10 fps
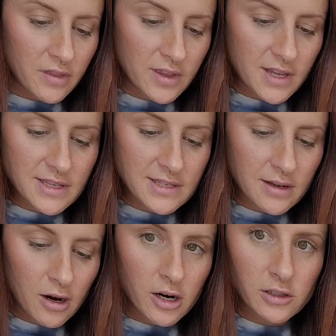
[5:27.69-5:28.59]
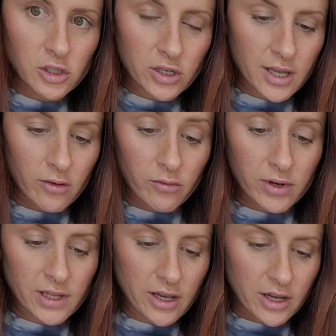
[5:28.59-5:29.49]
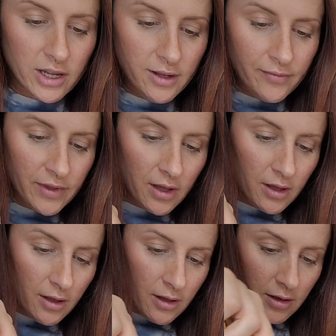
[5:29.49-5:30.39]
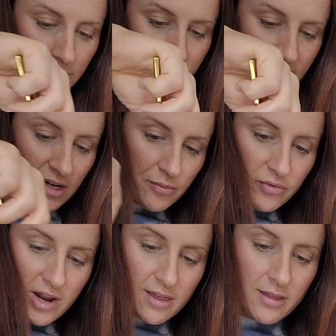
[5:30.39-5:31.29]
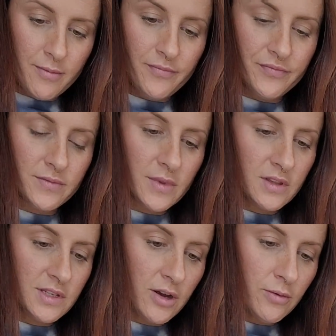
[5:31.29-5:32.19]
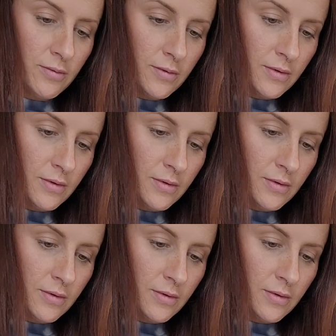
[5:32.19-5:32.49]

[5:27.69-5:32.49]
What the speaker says: These are looking really good. I'm just gonna break them. So